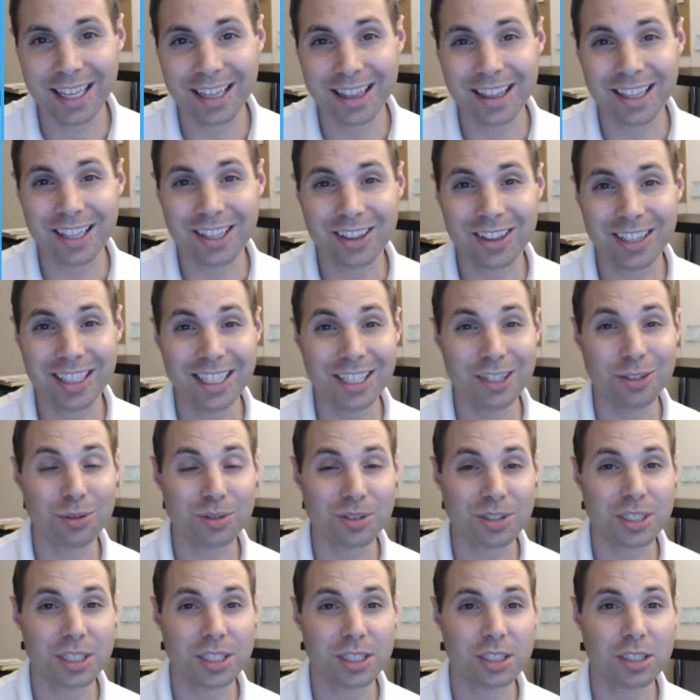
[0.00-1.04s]
that the legal
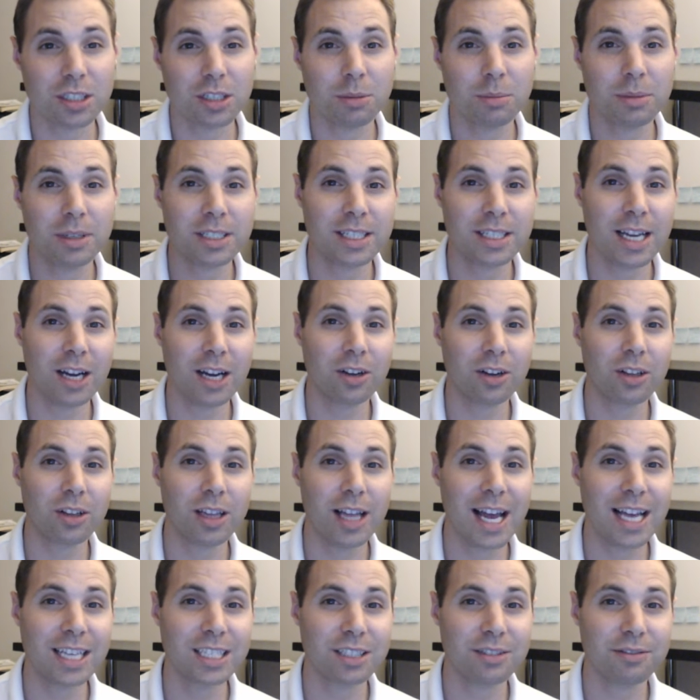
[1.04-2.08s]
system is now
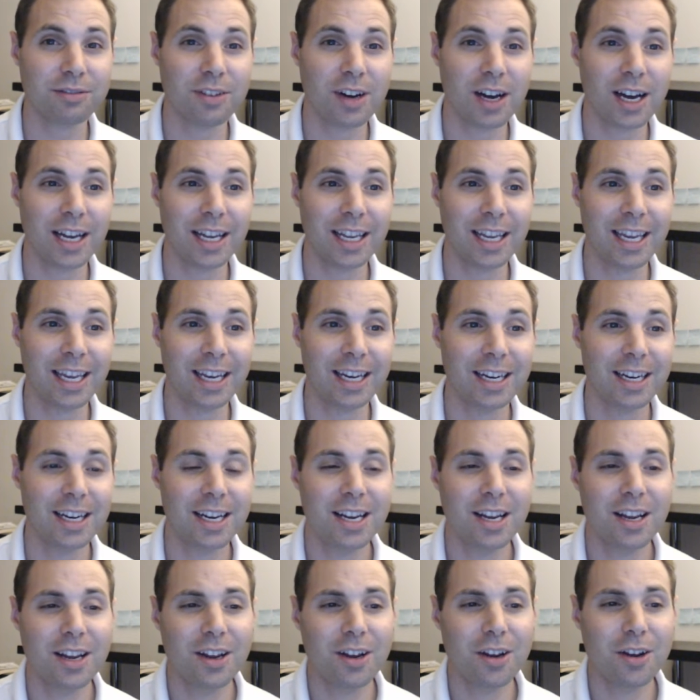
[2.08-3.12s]
classifying it
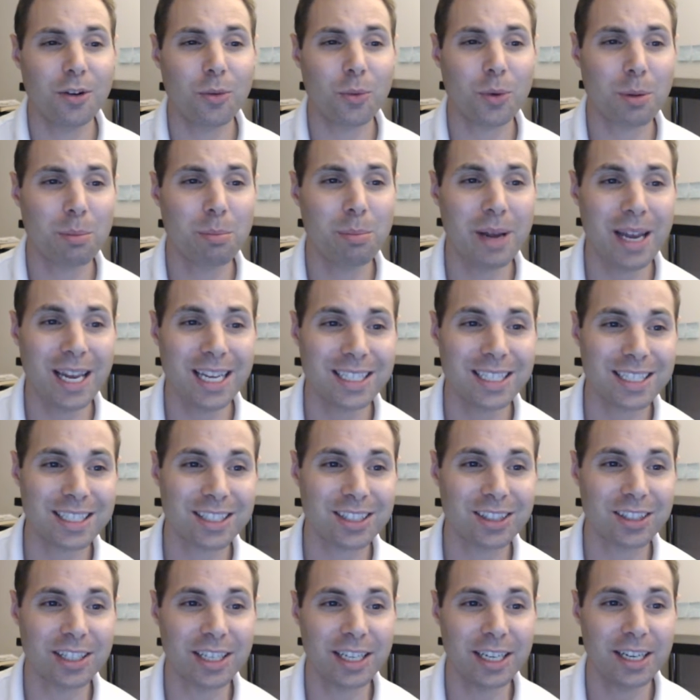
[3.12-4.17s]
where
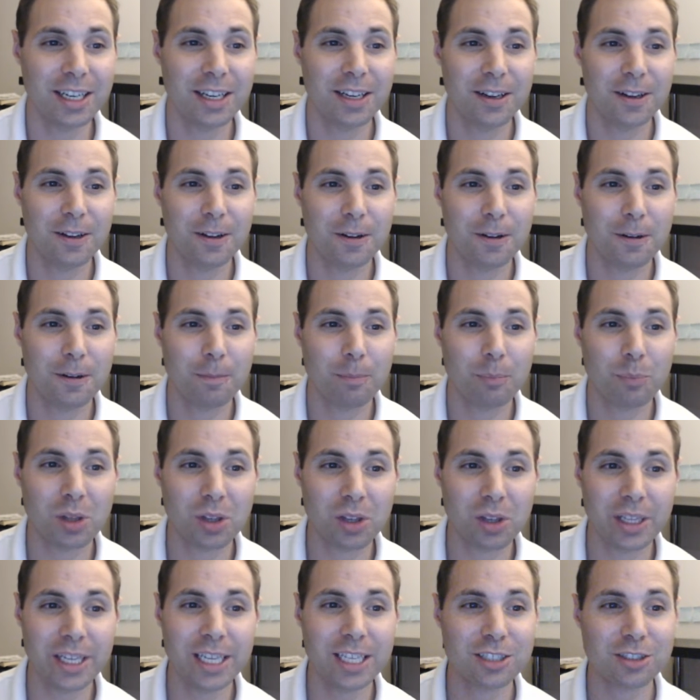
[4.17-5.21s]
basically
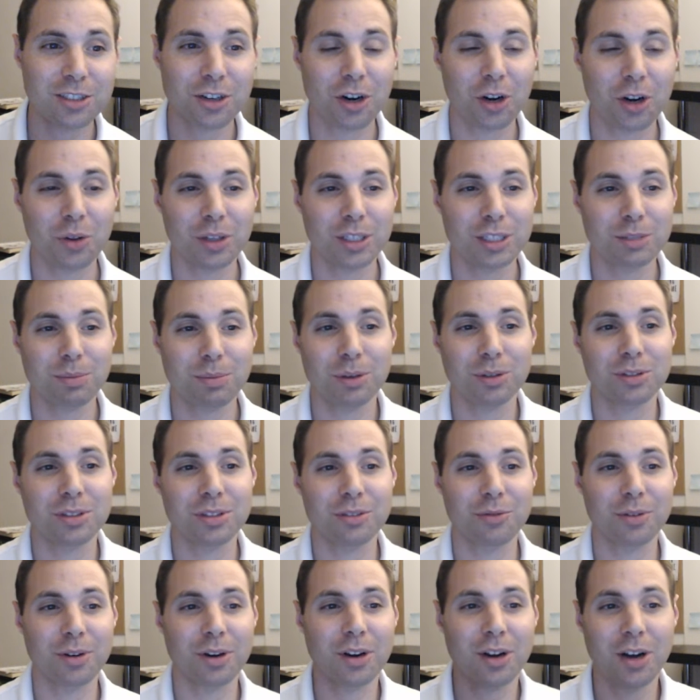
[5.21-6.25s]
police are only supposed
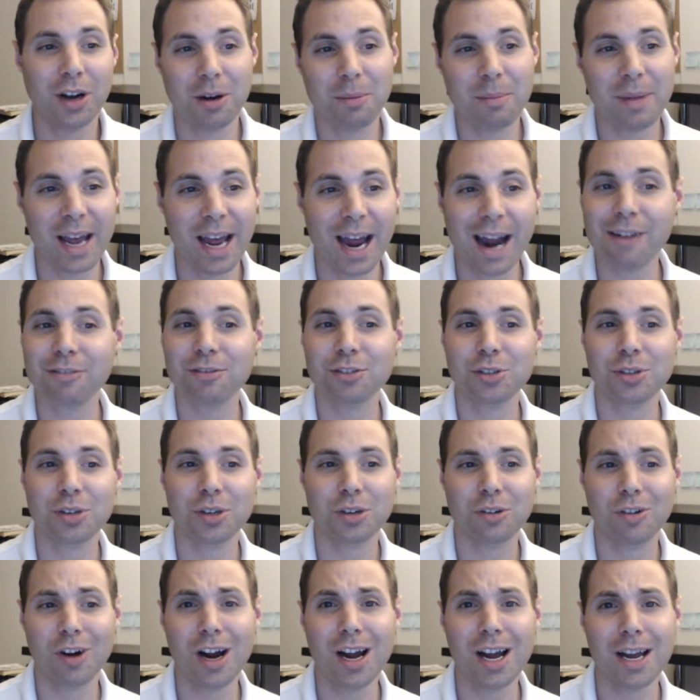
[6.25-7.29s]
to come after
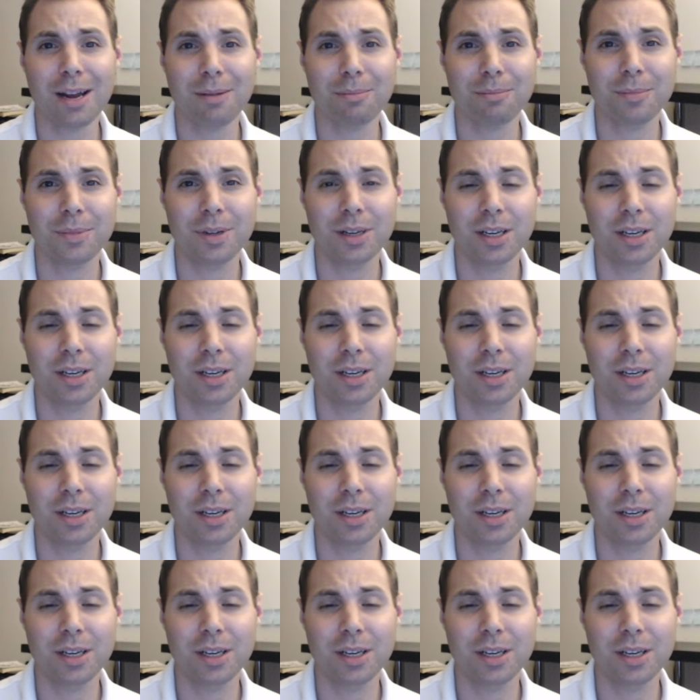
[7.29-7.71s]
a crime.